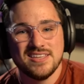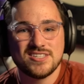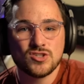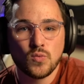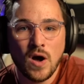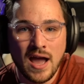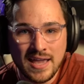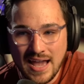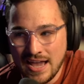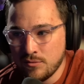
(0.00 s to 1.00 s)
This is
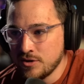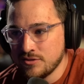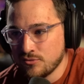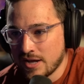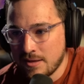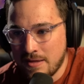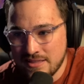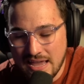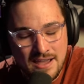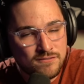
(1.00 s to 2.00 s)
why I wouldn't
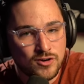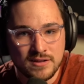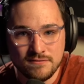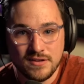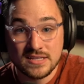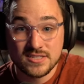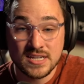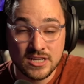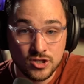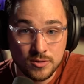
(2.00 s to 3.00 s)
recommend ever
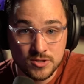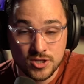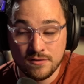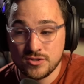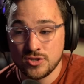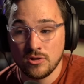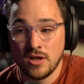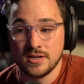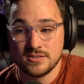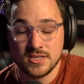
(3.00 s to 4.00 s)
investing in Ubisoft so
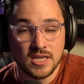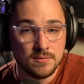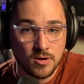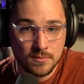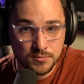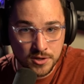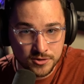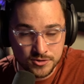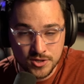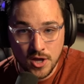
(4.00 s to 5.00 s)
long as the Guillemot
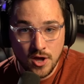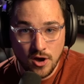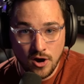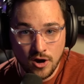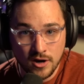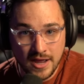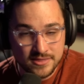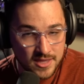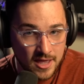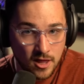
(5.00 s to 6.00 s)
brothers are
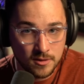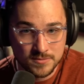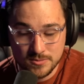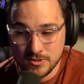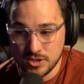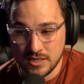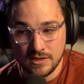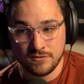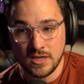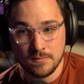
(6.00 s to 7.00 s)
at the helm, especially
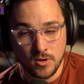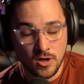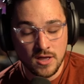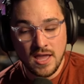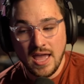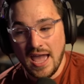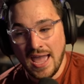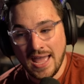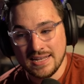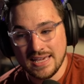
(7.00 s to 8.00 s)
Yves Guillemot.
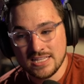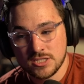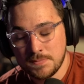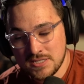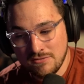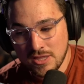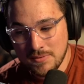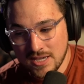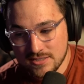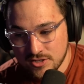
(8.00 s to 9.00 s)
And it's specifically
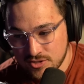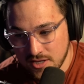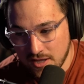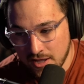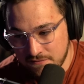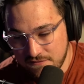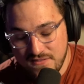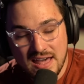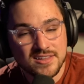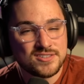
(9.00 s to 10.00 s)
because there's a, a
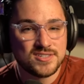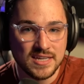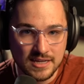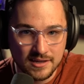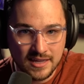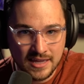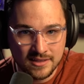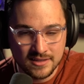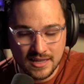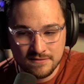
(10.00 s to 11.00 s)
fallacy
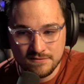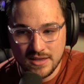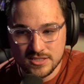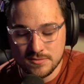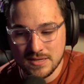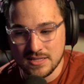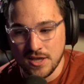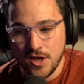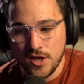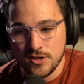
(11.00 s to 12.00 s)
in investment
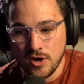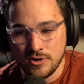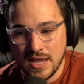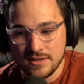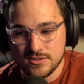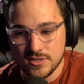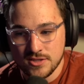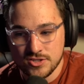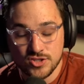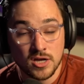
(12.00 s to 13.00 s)
known as
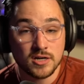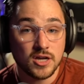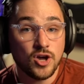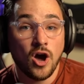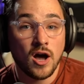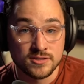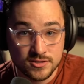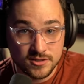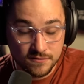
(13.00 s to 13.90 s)
the sunk cost